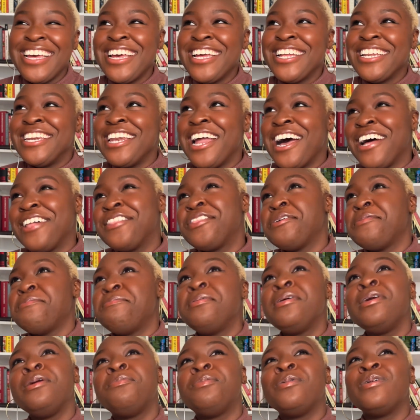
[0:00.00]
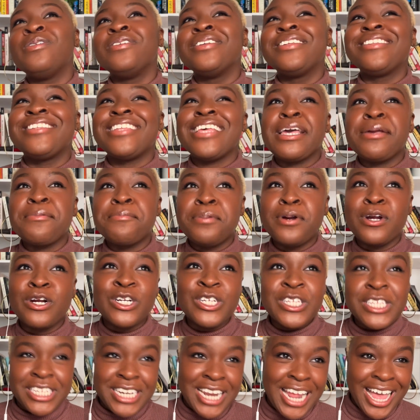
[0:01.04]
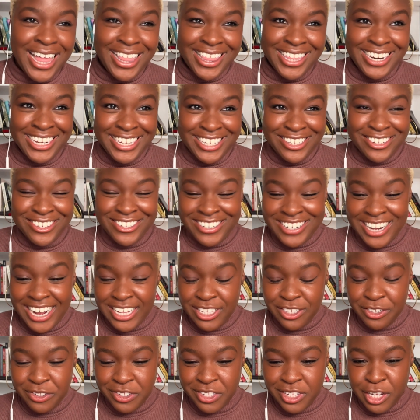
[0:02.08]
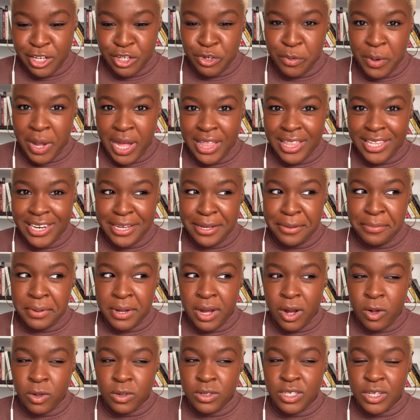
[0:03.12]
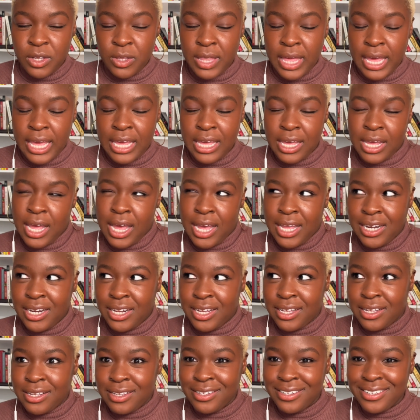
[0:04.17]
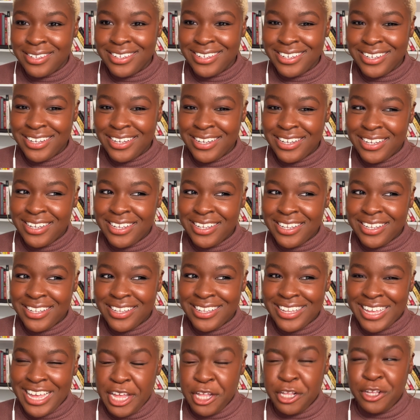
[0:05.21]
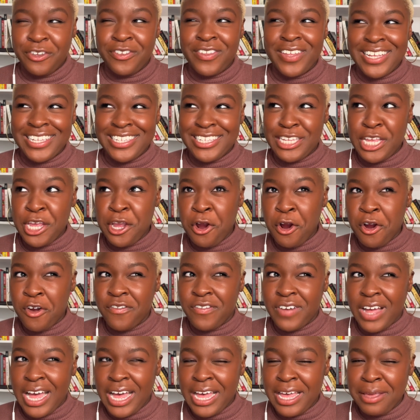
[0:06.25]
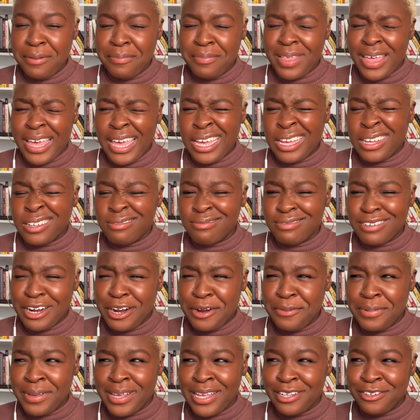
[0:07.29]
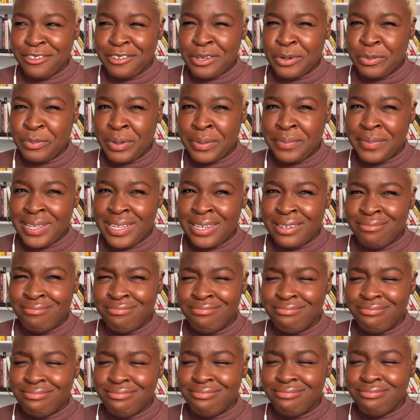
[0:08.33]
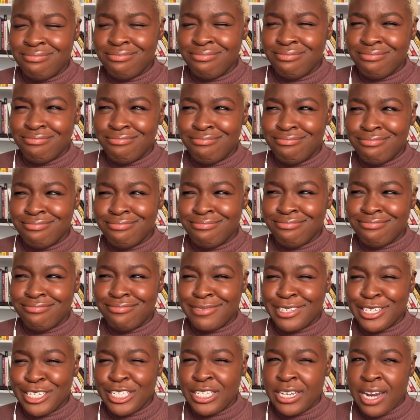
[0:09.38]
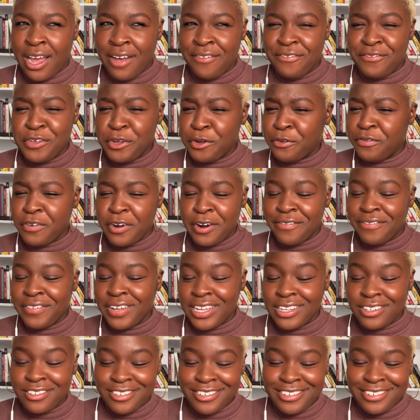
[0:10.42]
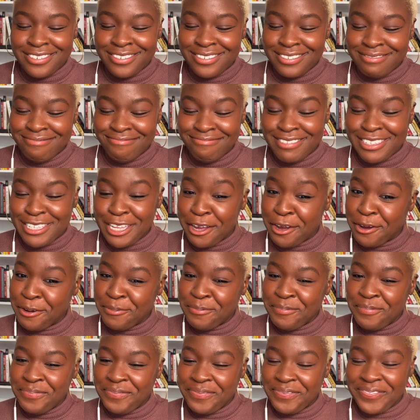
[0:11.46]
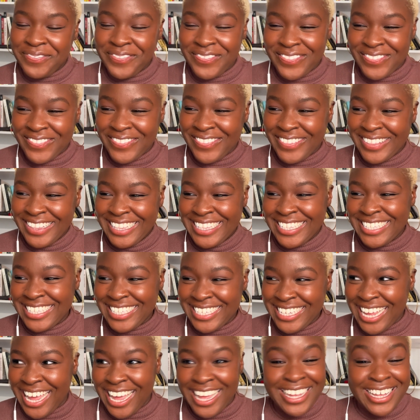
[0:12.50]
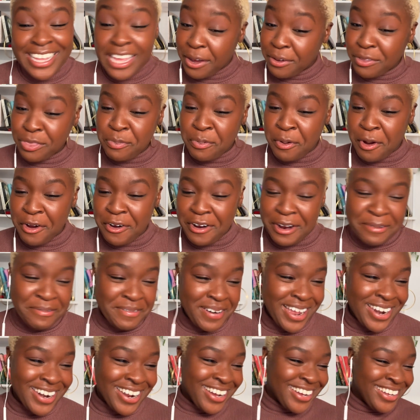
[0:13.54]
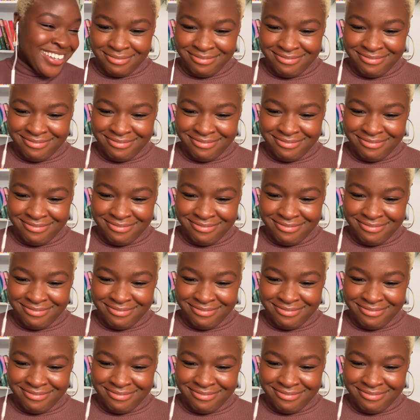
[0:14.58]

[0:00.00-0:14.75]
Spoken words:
not that people's, like, personalities are tied to their sexuality, but also, like, kind of. And just, like, seeing her vibe, like, her being interested in women does not feel far-fetched. So, yeah. Get with the program, Nana.